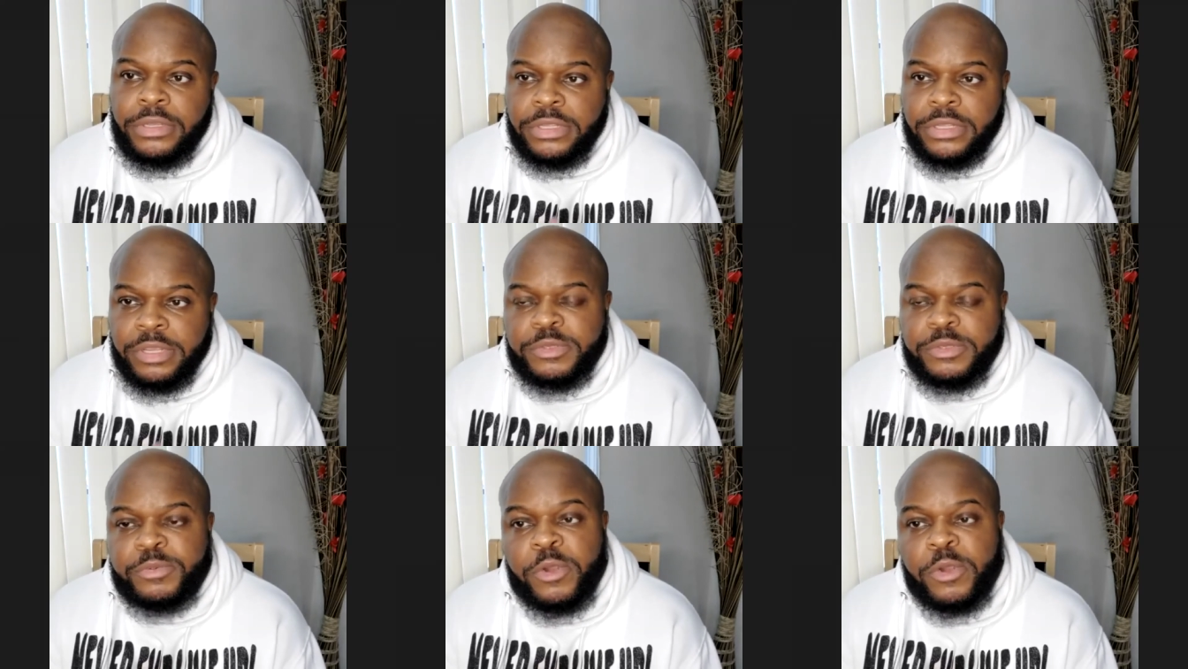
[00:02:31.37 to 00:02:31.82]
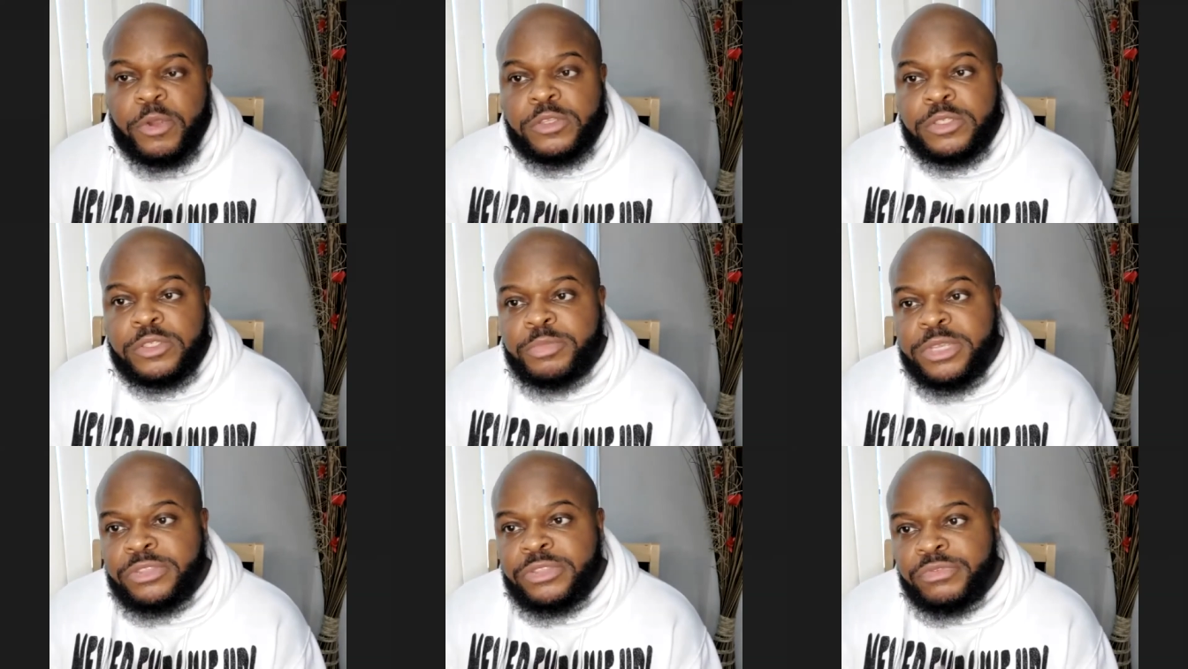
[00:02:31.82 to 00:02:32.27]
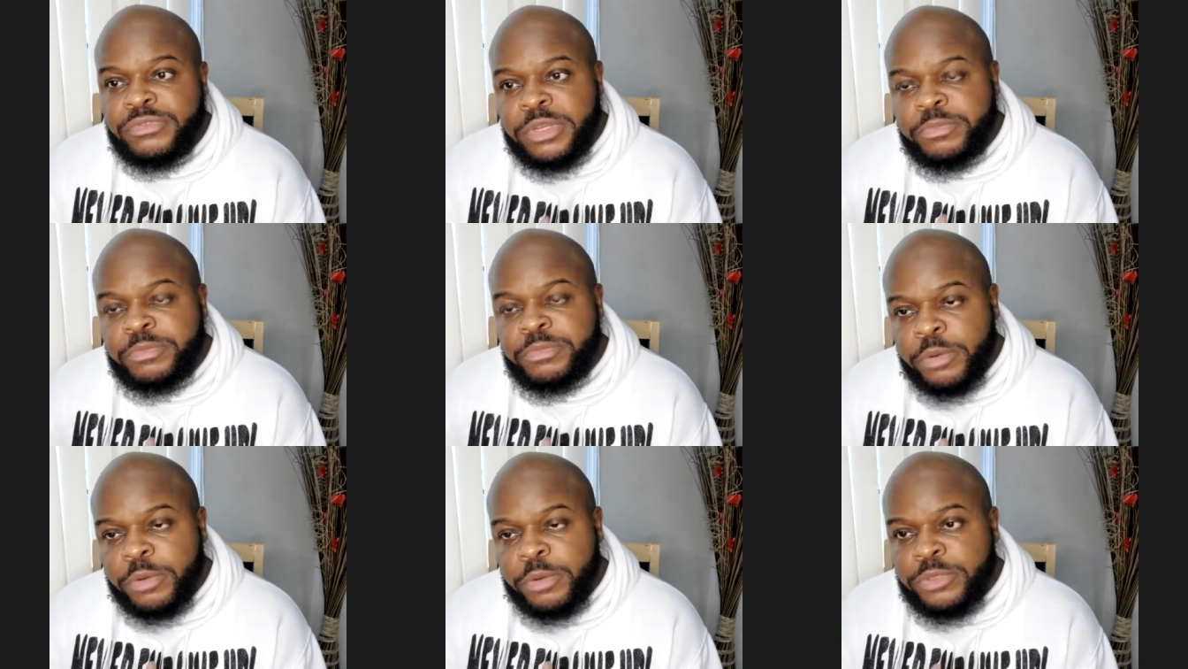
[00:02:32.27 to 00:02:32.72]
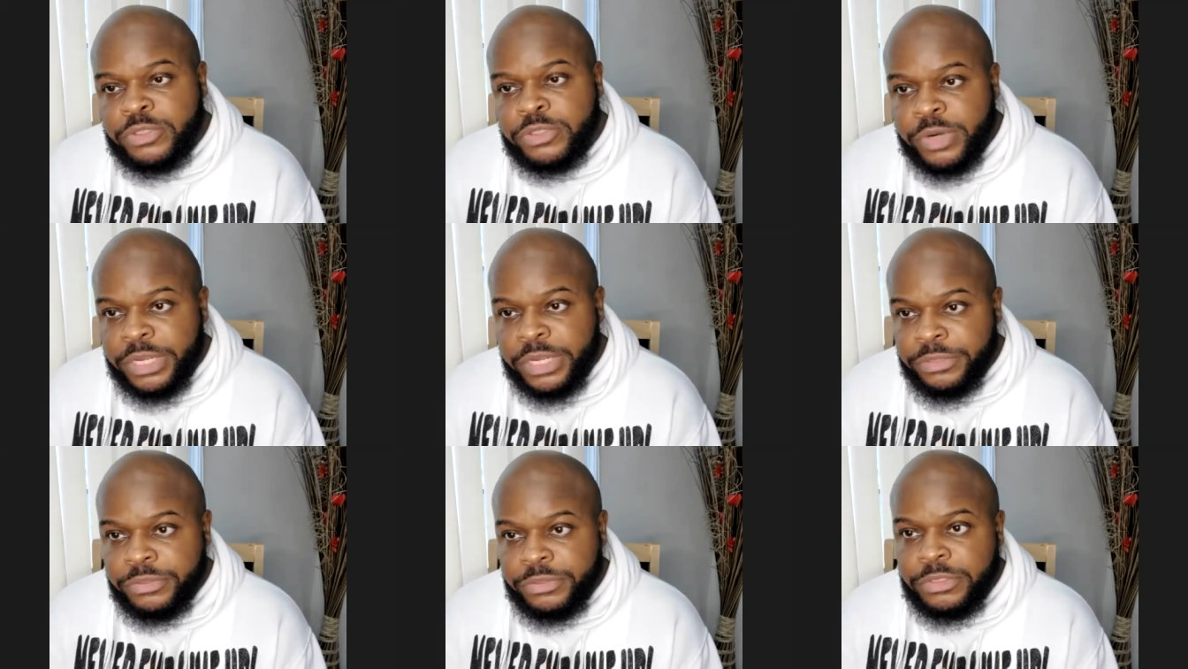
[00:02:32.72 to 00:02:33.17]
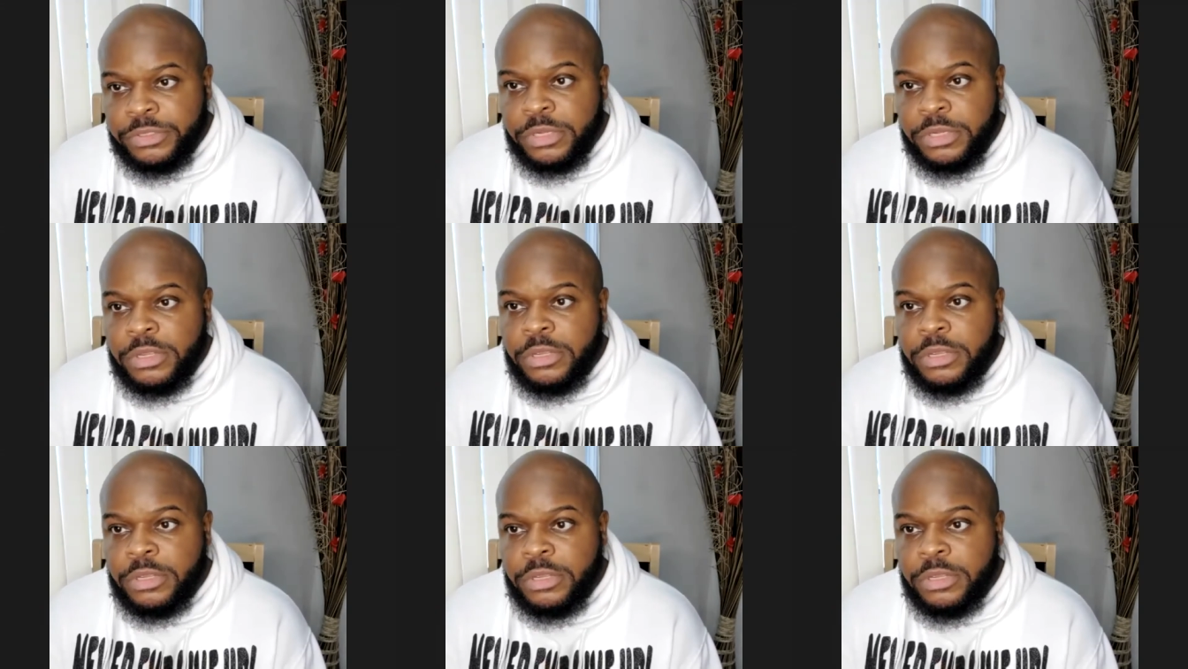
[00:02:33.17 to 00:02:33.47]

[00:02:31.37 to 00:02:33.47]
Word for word: there's supposed to be three perpetrators,